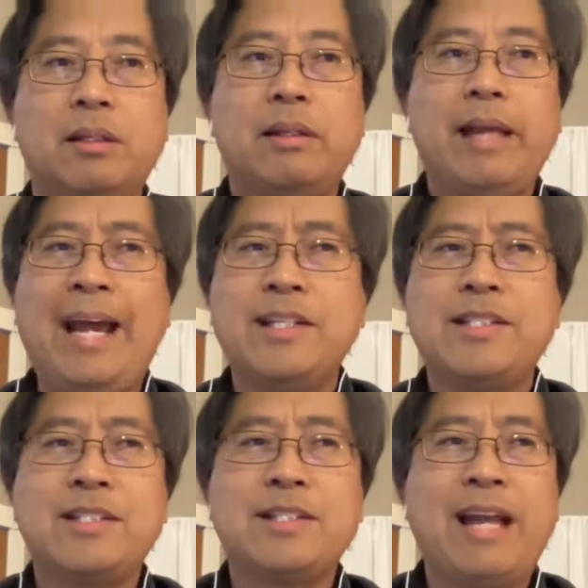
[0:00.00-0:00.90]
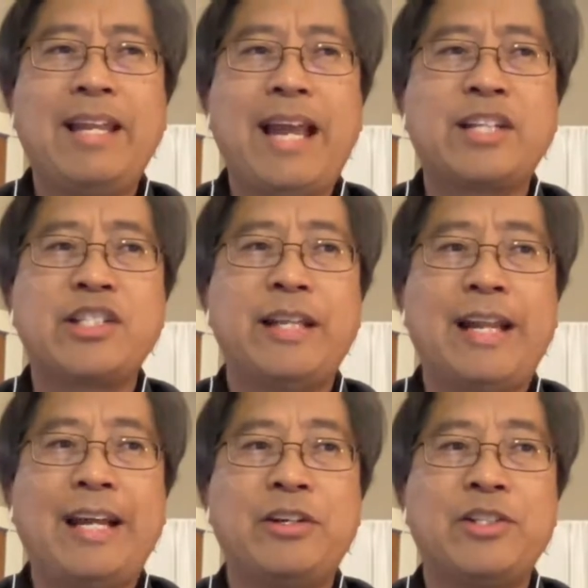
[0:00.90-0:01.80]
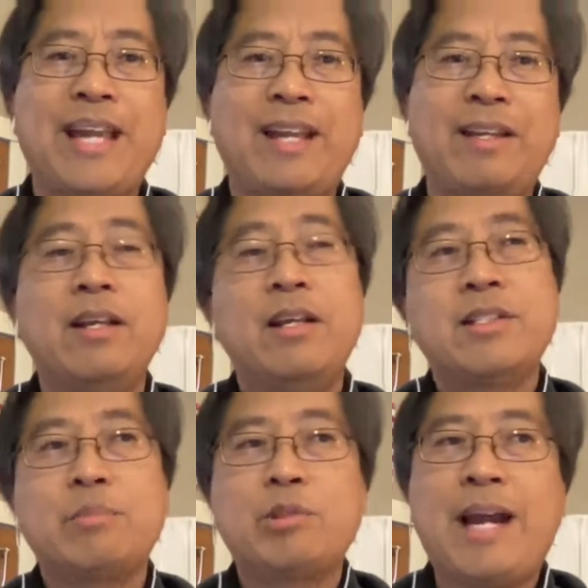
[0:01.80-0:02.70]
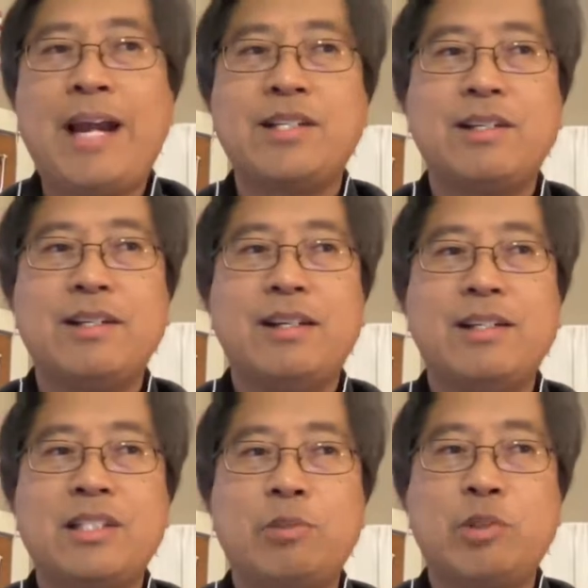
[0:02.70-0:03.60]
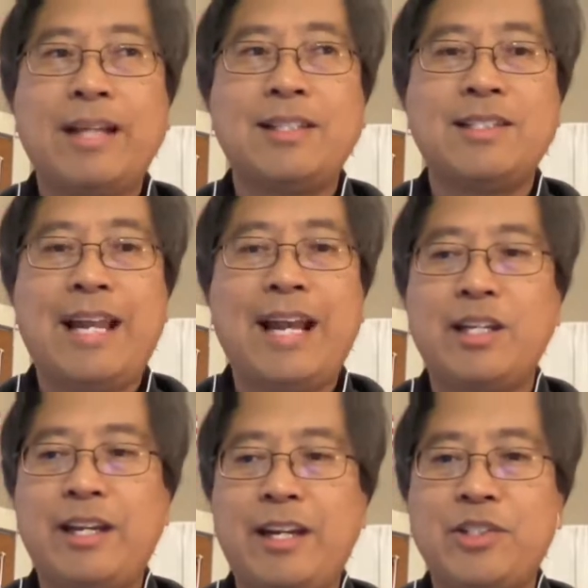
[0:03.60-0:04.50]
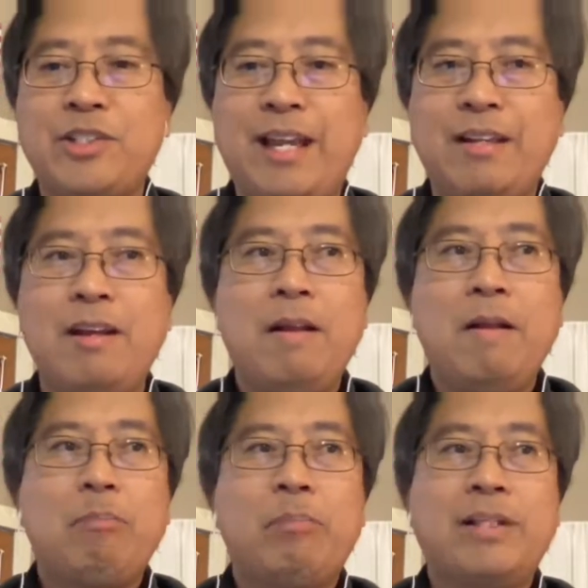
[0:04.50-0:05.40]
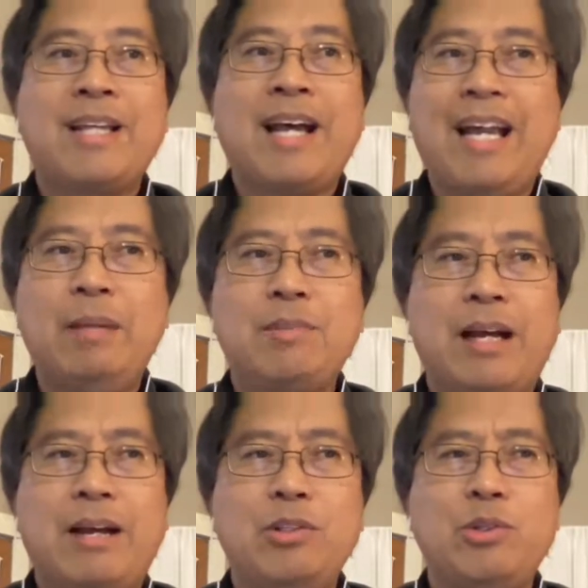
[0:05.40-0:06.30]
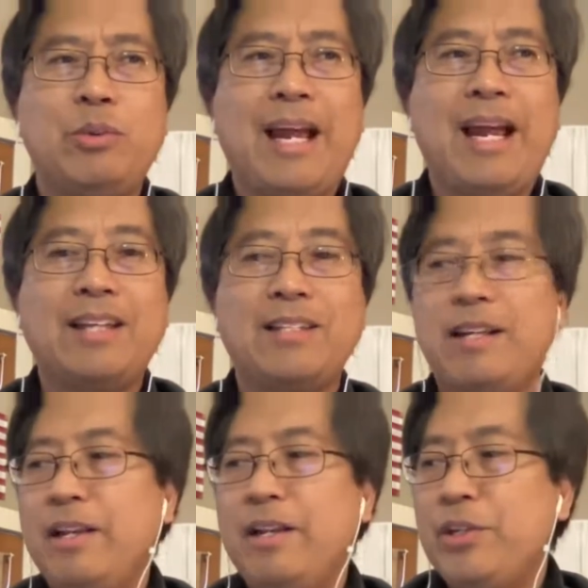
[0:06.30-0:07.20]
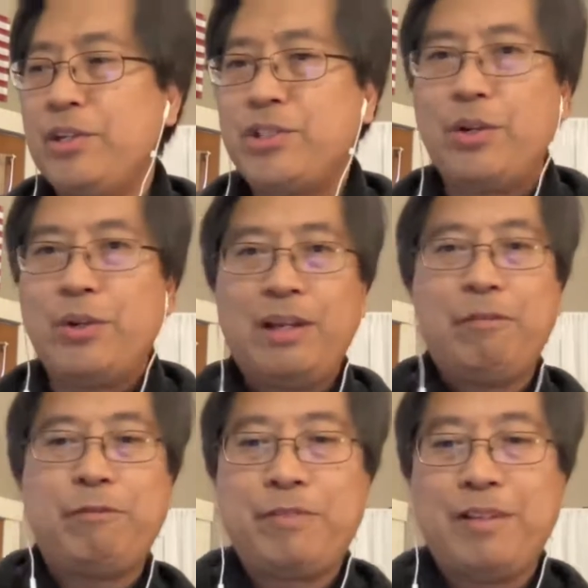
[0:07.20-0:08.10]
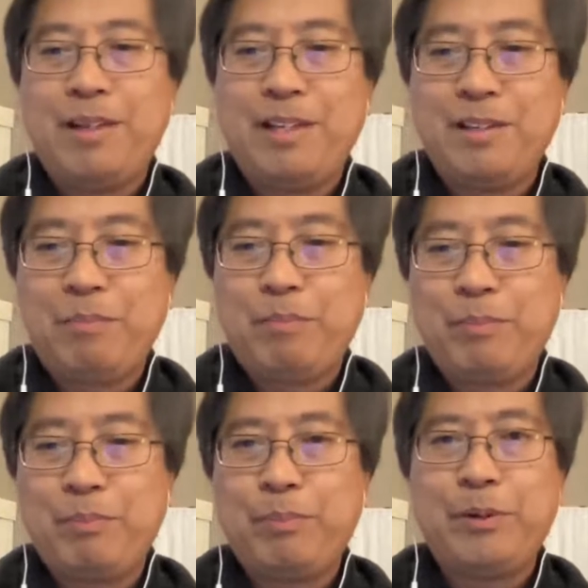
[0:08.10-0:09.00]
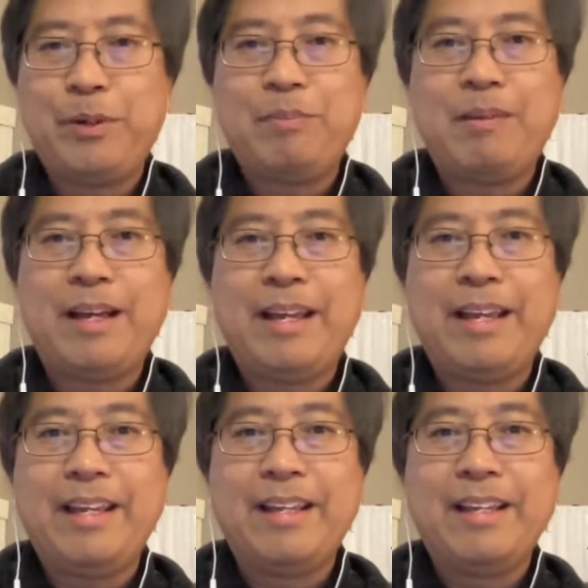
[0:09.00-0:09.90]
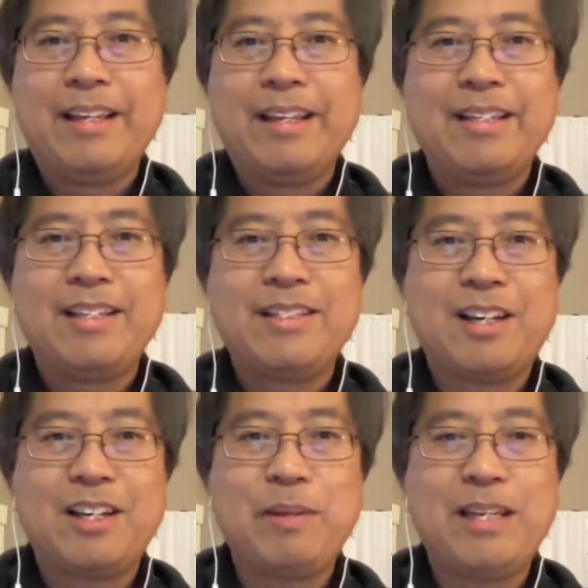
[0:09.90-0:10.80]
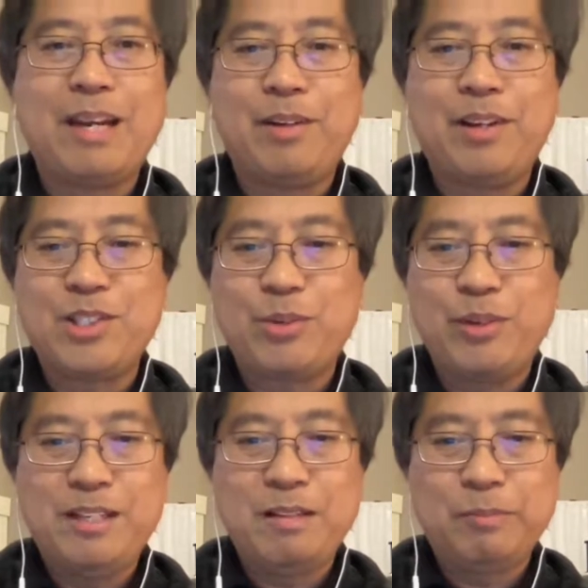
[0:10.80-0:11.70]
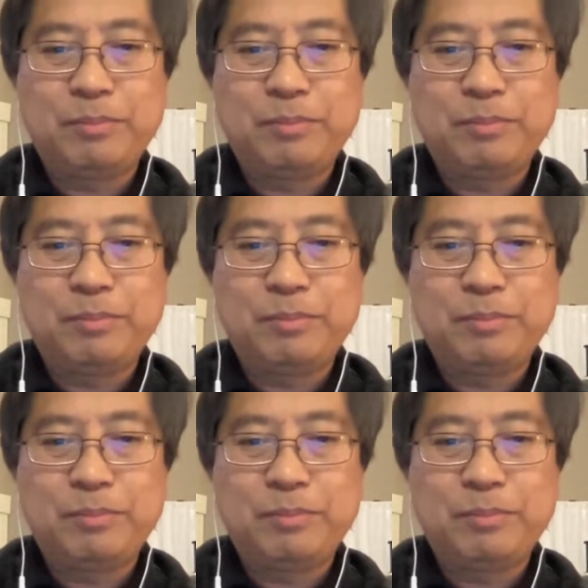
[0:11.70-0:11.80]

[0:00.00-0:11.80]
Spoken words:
Add is an action that I understand. Subtract is an action I understand. But times, how do you do that? So let me put my document camera on screen.